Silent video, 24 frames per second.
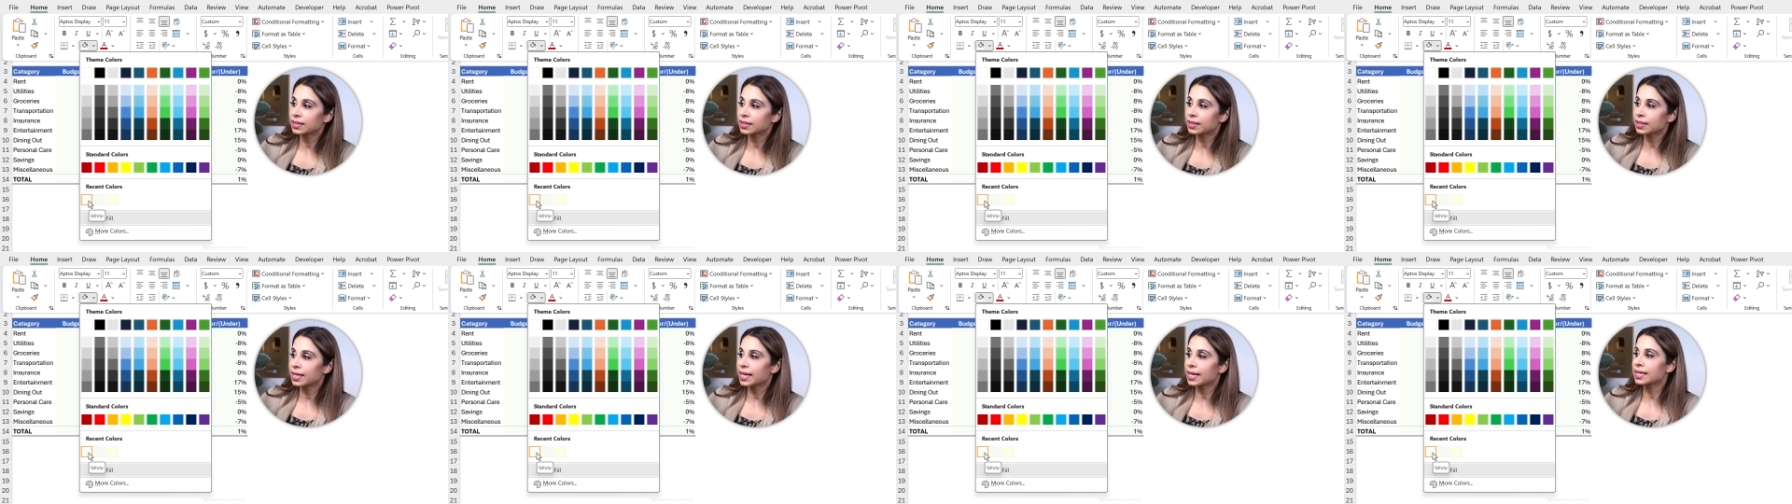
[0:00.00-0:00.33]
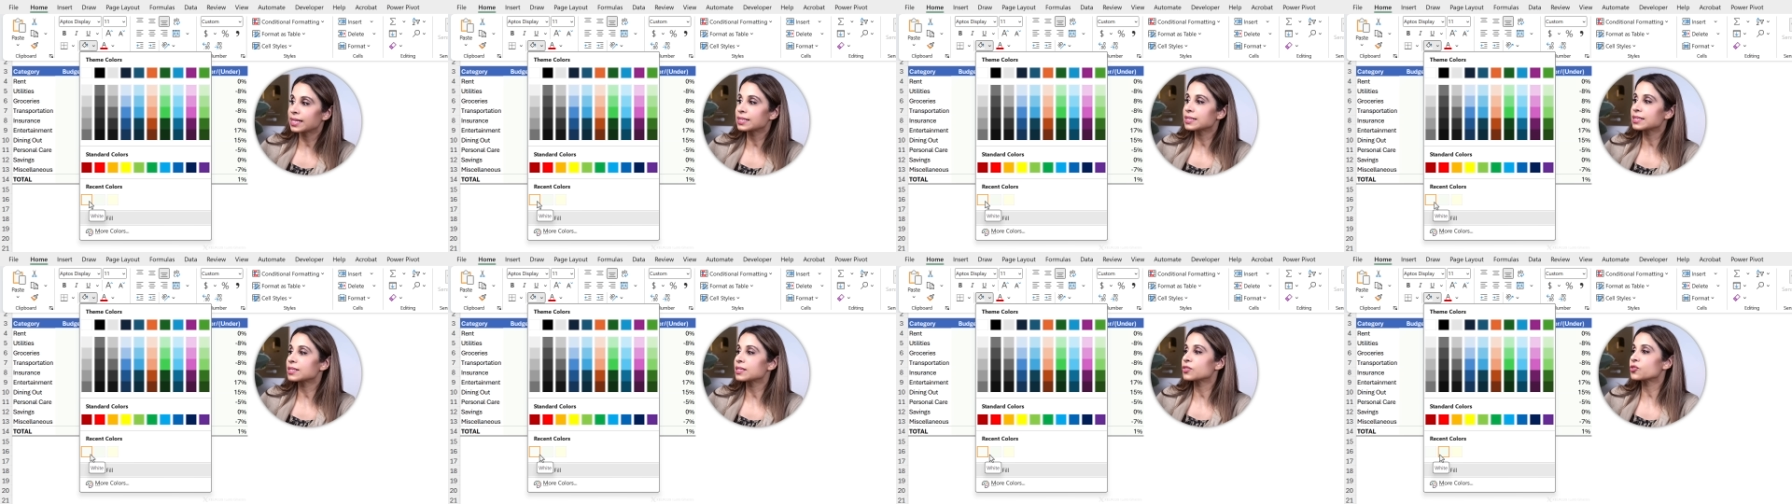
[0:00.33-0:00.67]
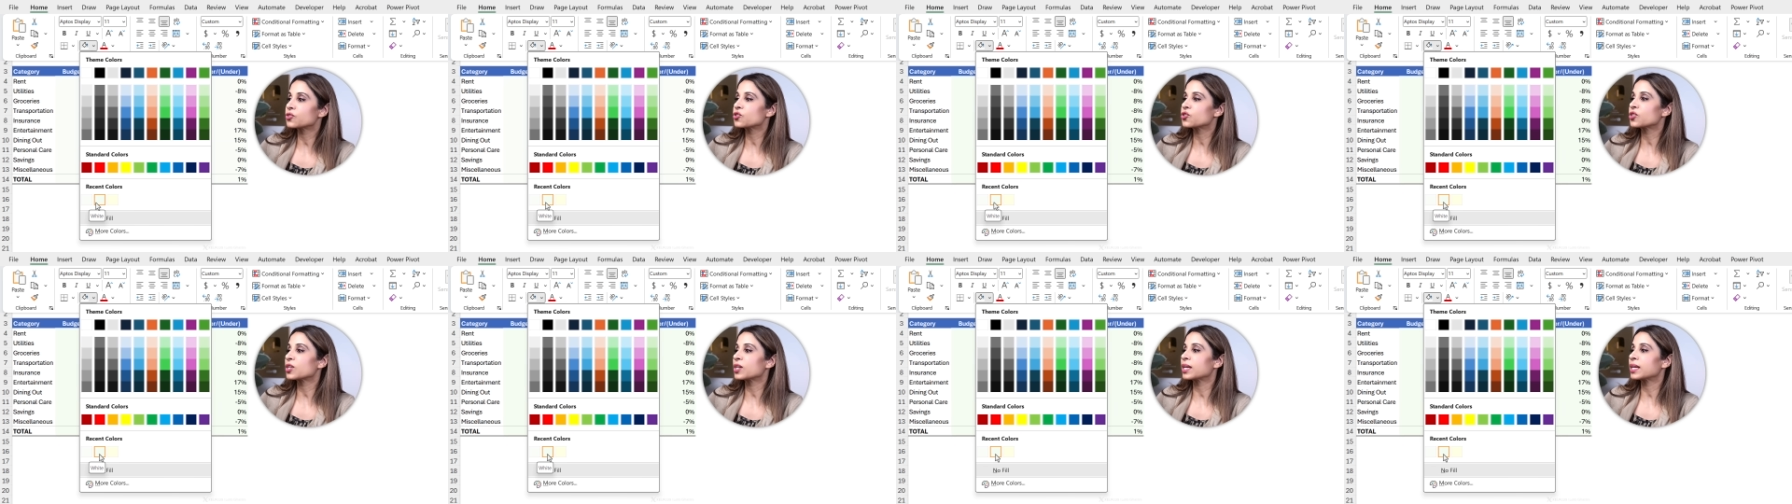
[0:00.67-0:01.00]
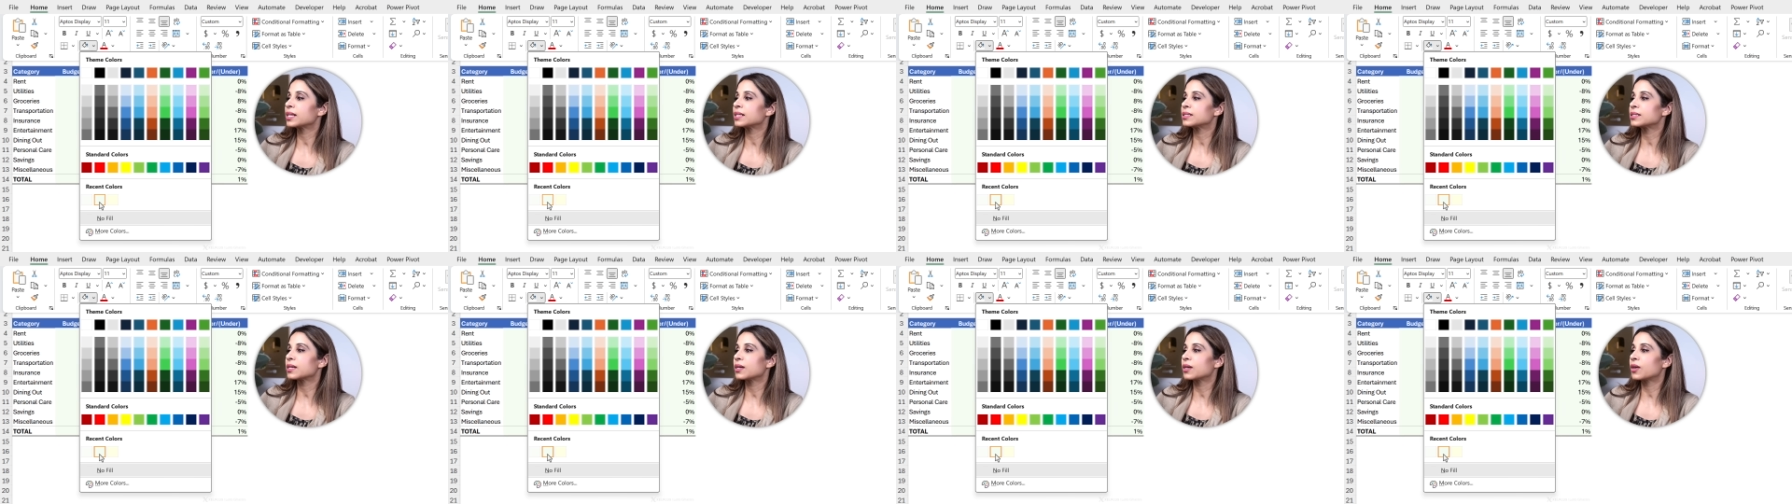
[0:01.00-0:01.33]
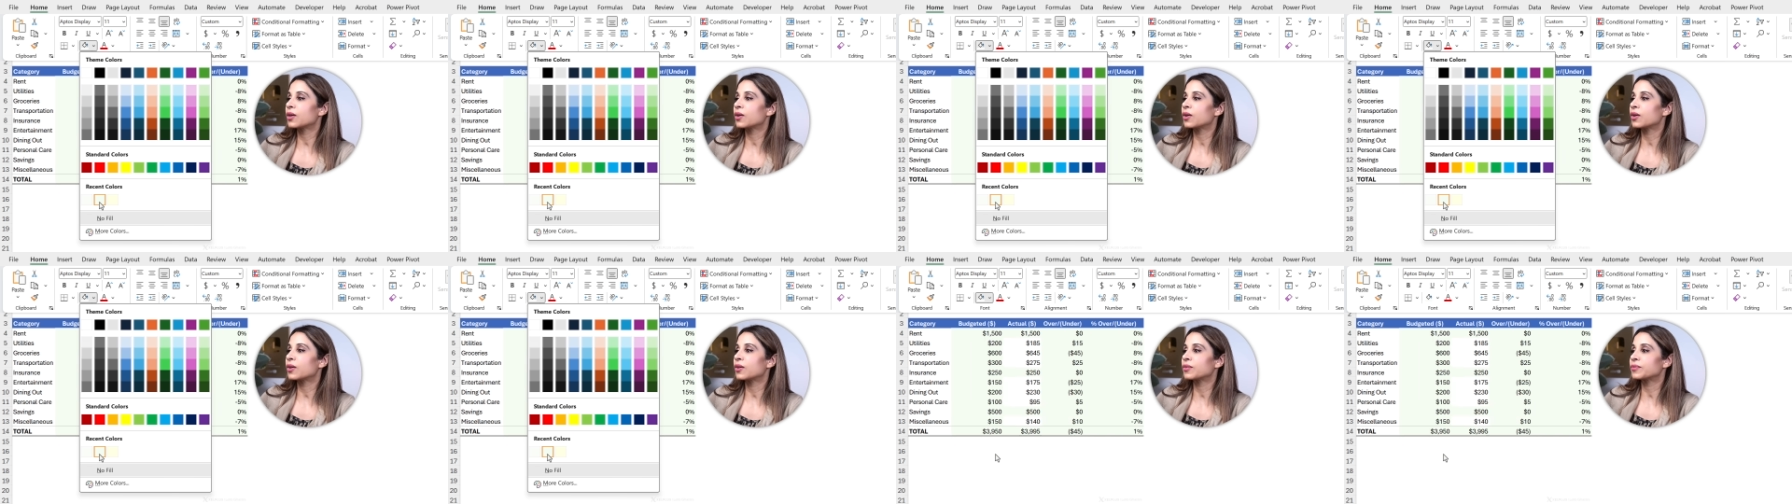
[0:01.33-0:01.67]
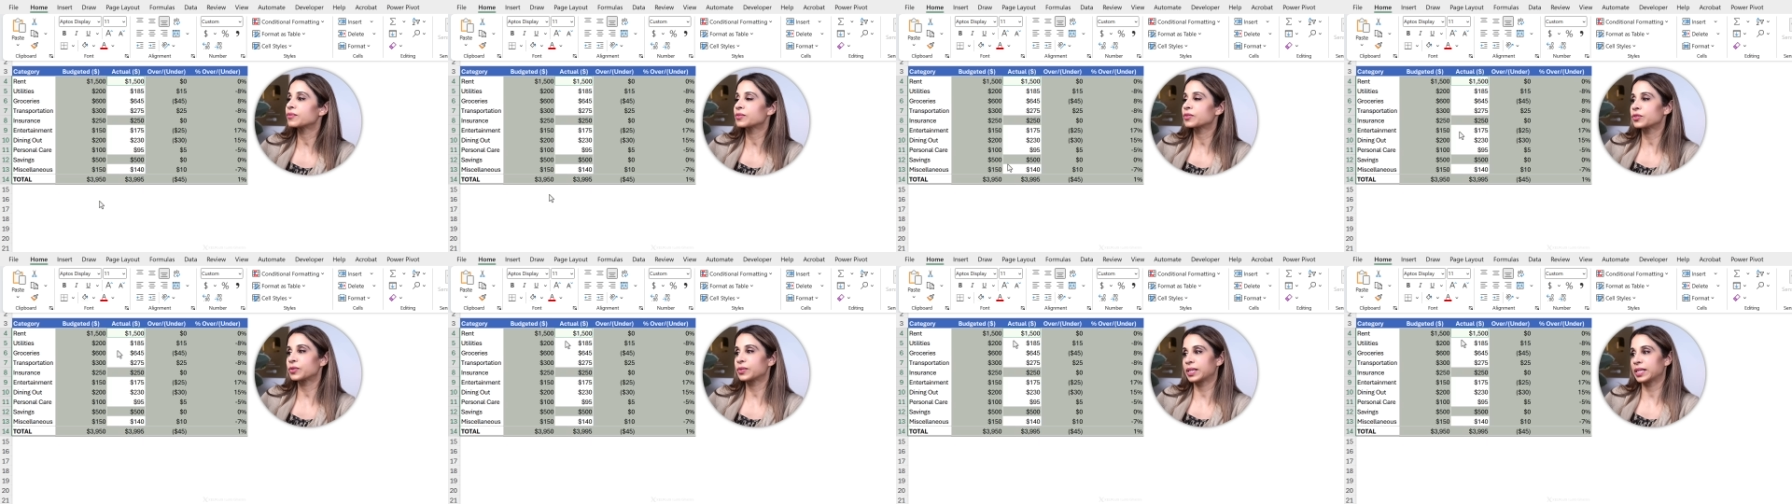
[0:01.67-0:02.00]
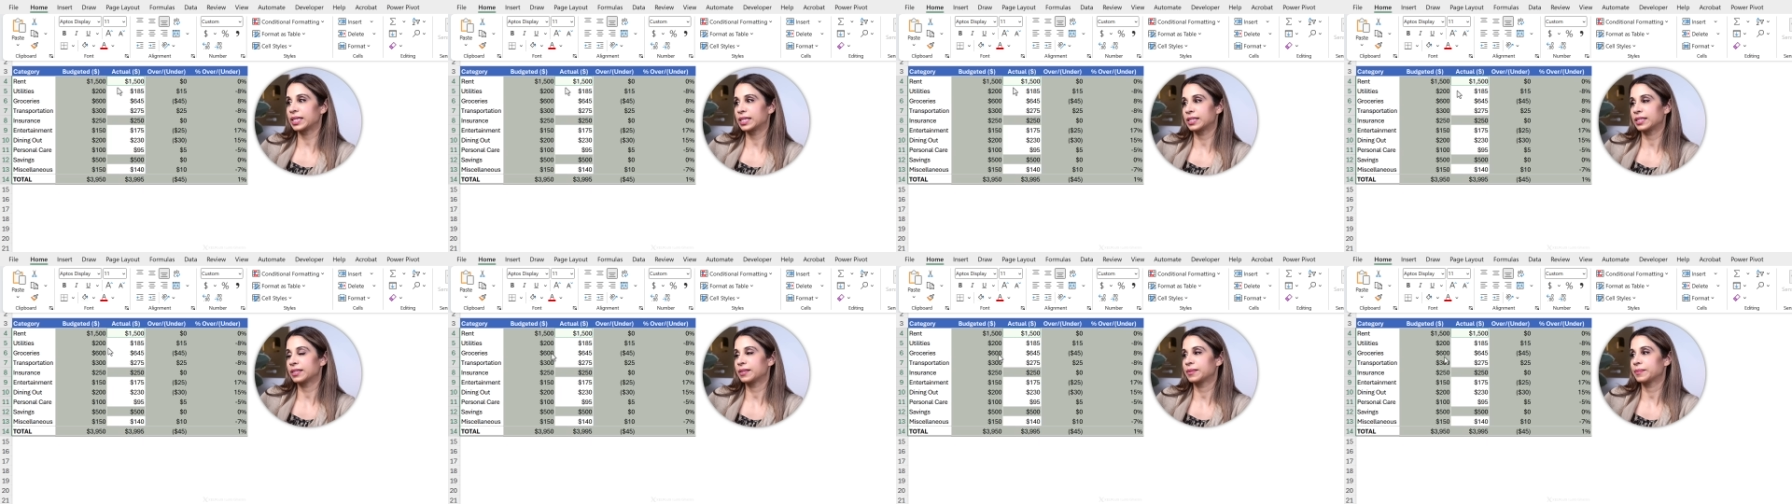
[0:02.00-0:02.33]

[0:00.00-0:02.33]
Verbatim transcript: light shade of green.